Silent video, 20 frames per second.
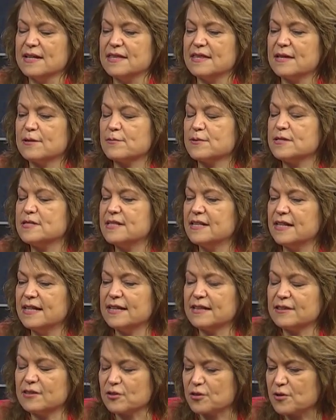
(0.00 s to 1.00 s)
they were
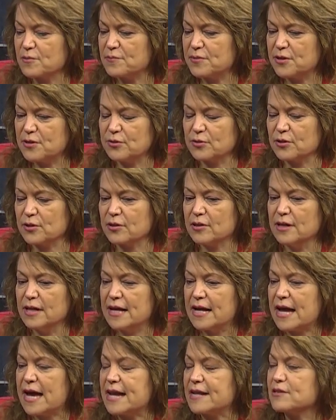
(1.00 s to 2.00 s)
sitting at their computer
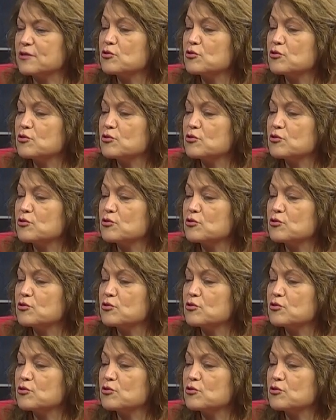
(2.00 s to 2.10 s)
and